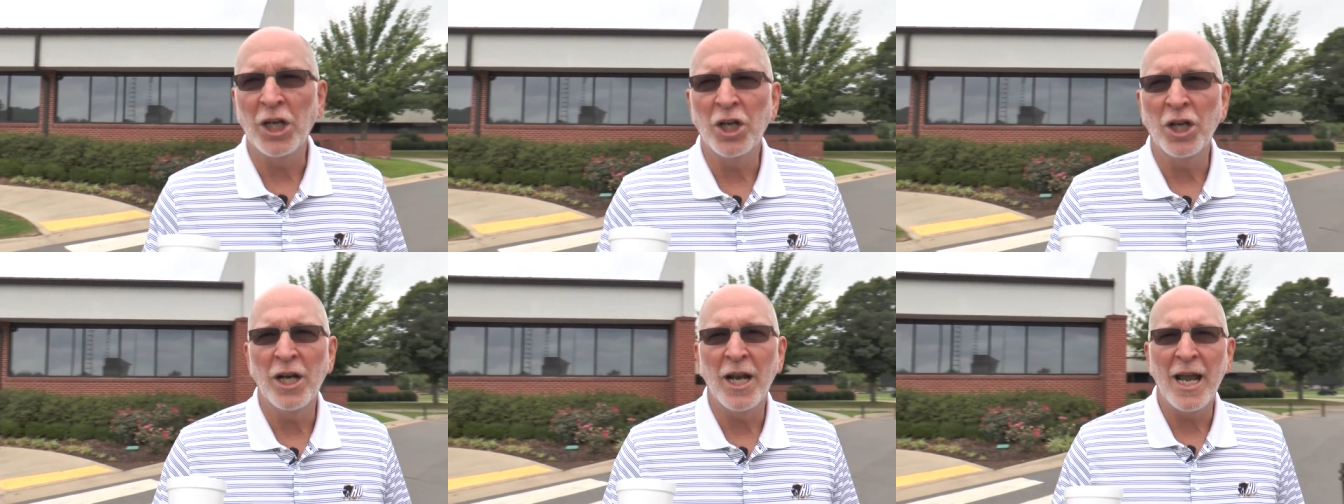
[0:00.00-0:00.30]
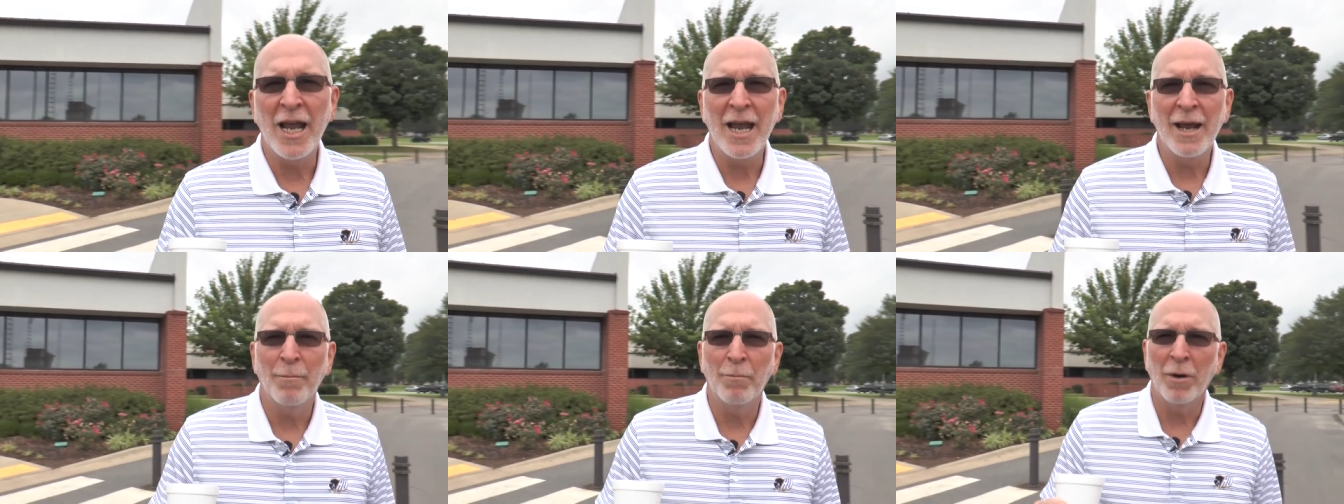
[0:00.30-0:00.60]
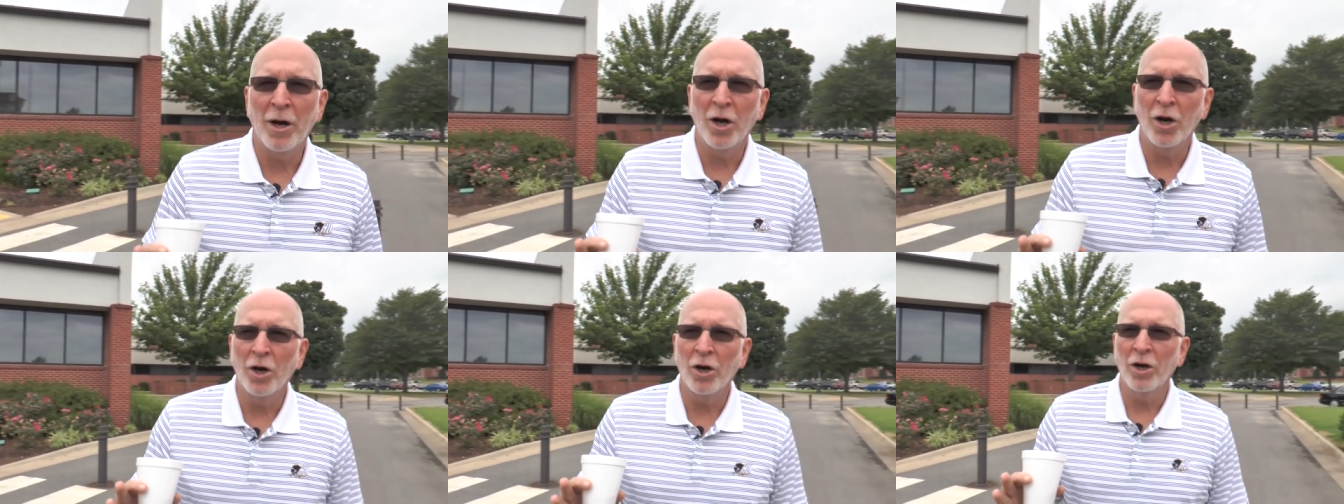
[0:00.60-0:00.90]
good
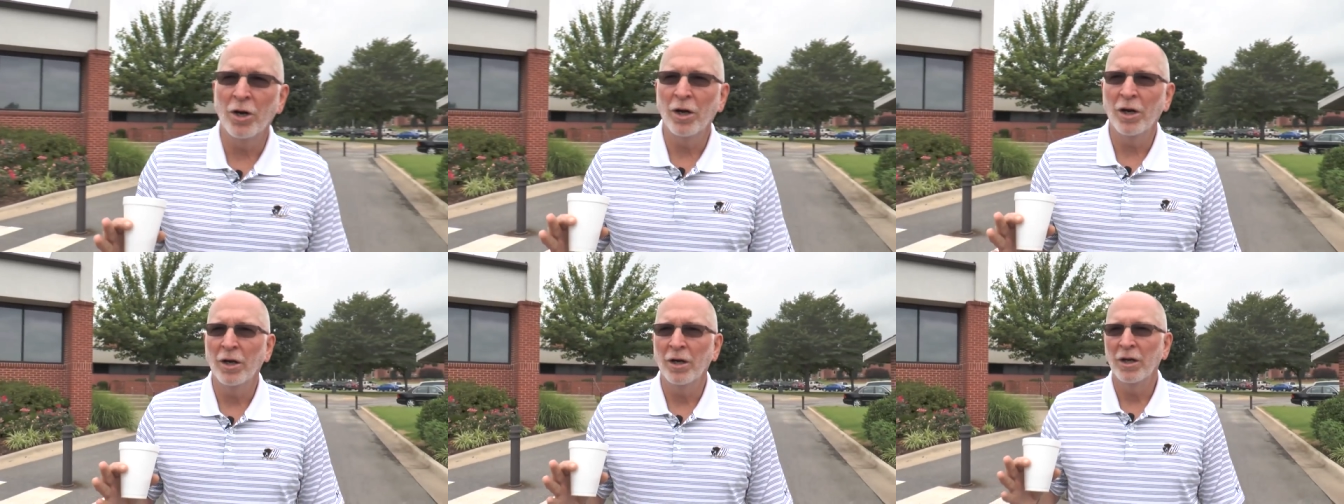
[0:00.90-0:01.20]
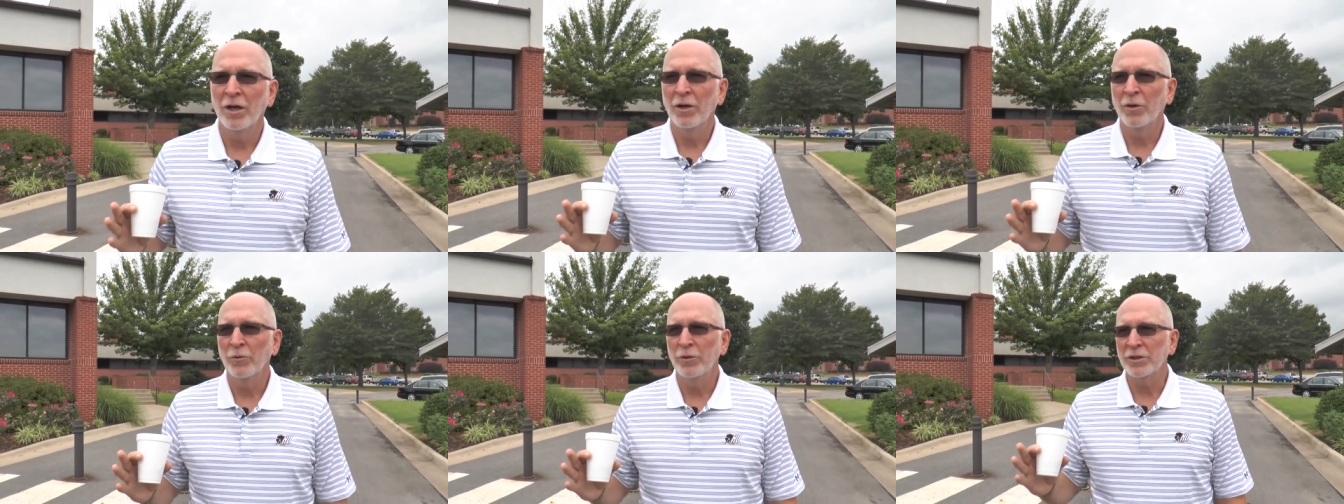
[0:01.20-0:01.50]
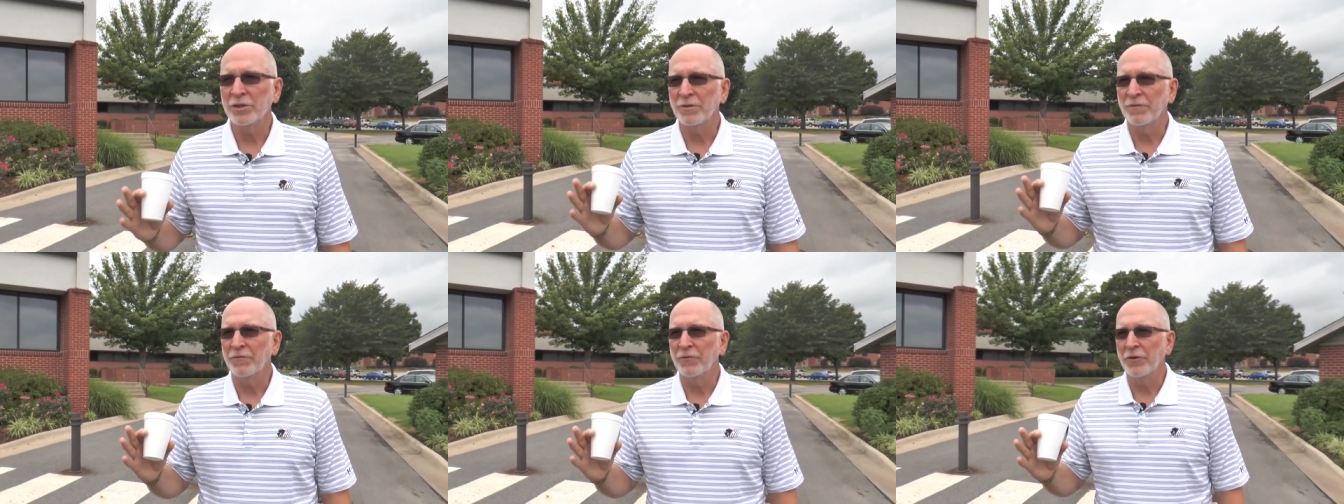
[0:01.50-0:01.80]
hamburger
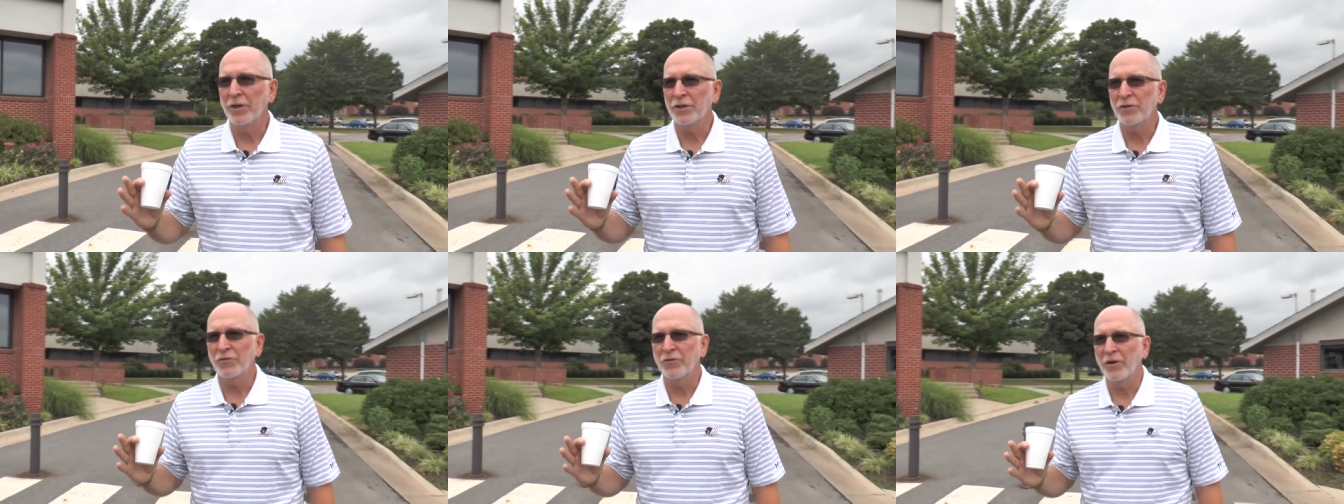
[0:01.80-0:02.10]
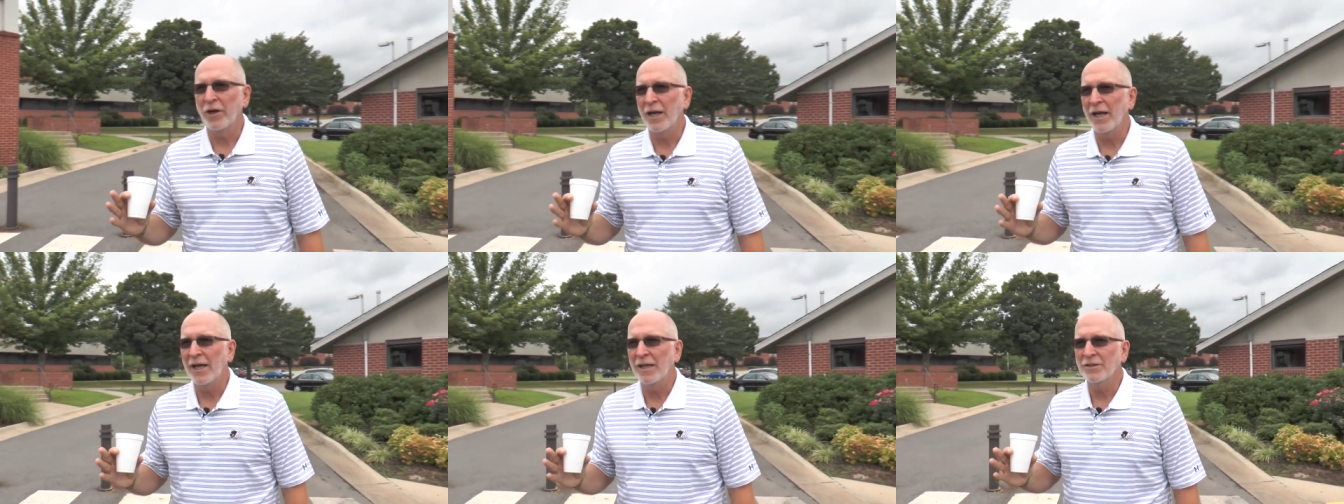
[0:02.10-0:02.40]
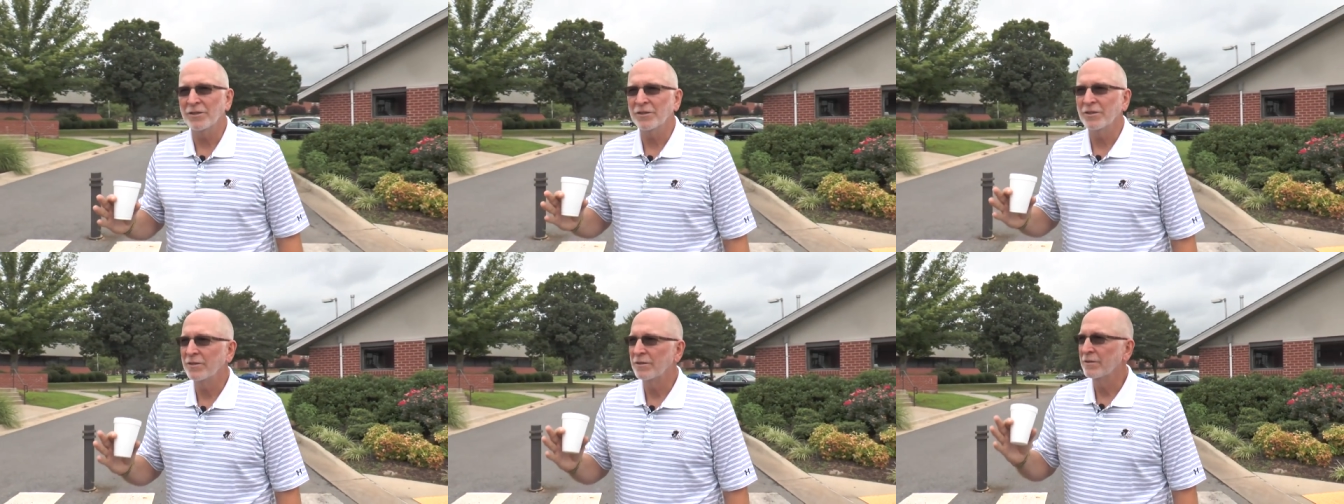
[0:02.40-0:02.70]
with some french
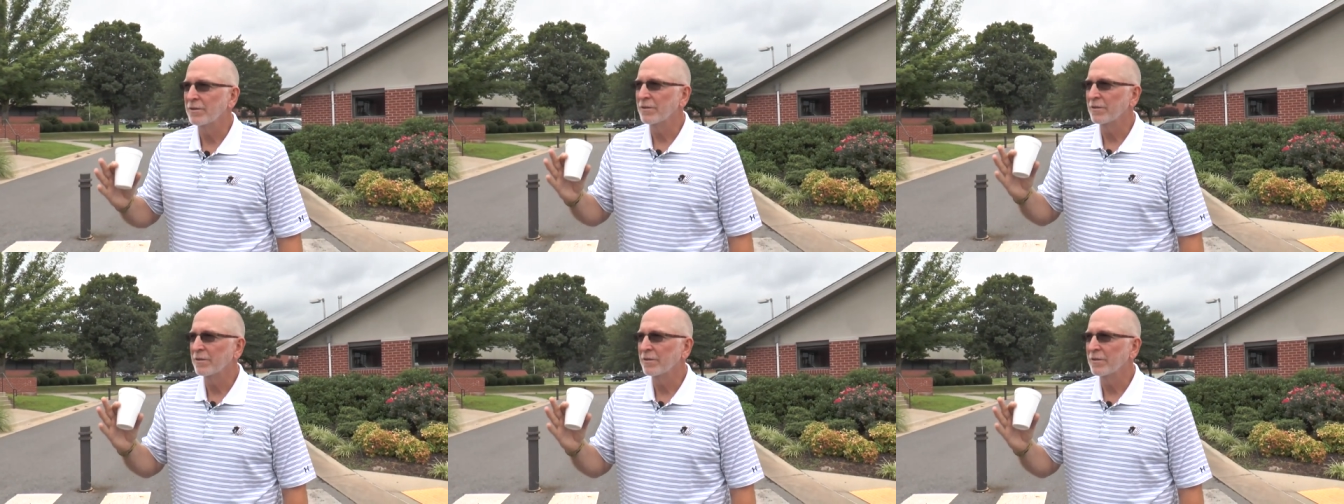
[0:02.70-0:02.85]
fries,